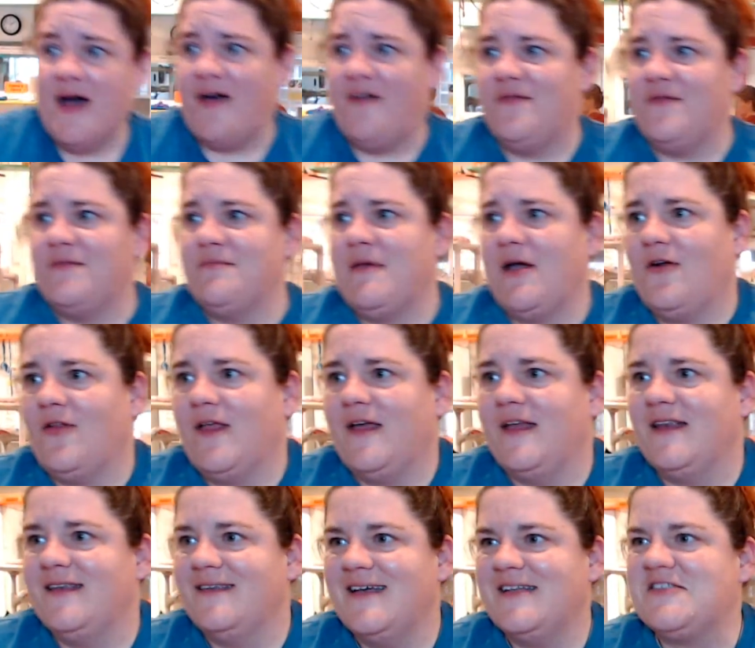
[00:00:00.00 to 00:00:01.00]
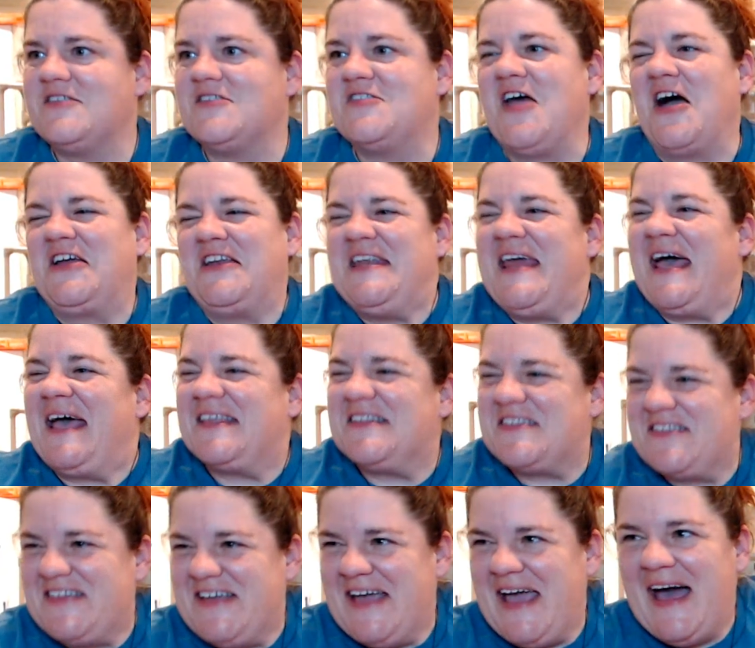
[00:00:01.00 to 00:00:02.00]
the Marilyn. It's duck
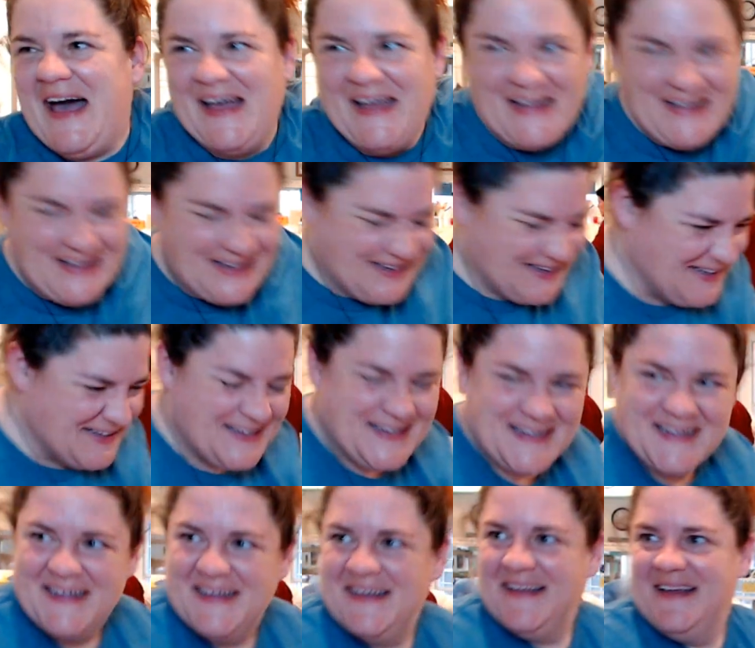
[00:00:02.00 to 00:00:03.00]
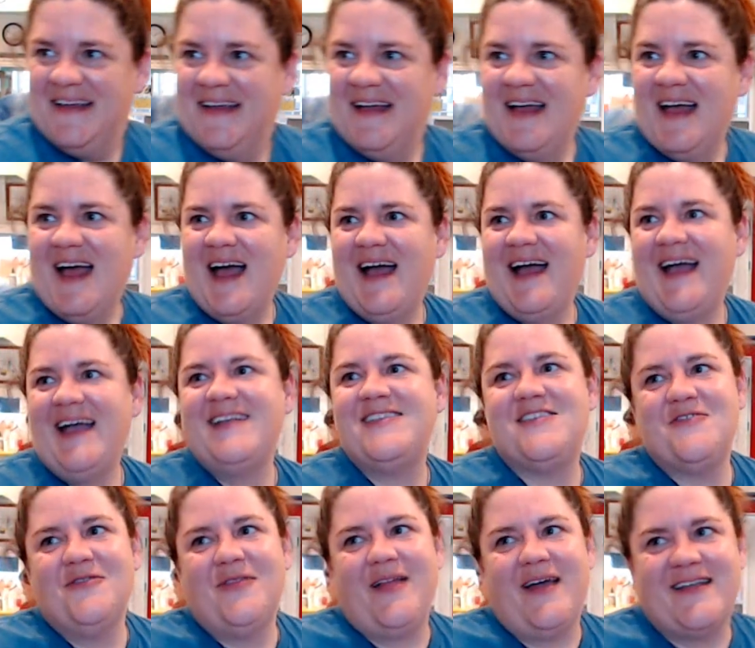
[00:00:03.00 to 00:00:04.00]
nest, yeah. I
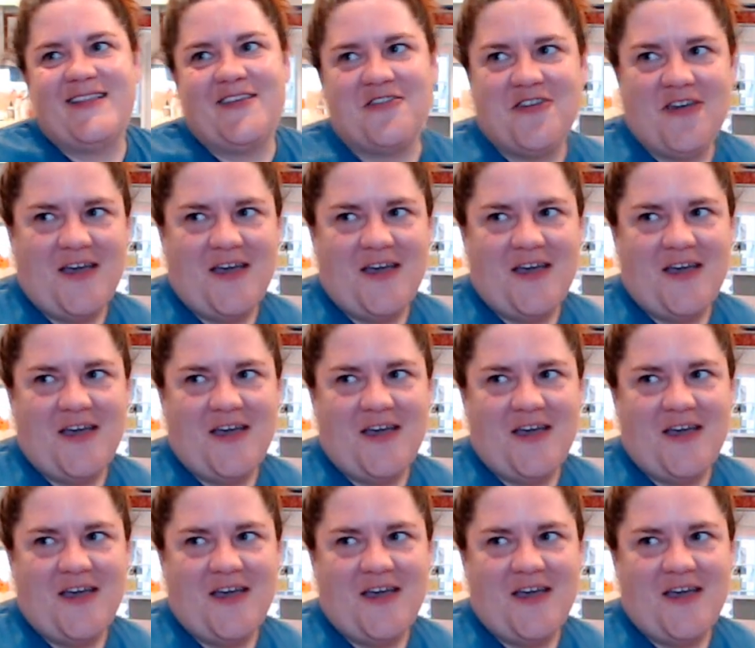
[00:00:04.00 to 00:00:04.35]
do like to check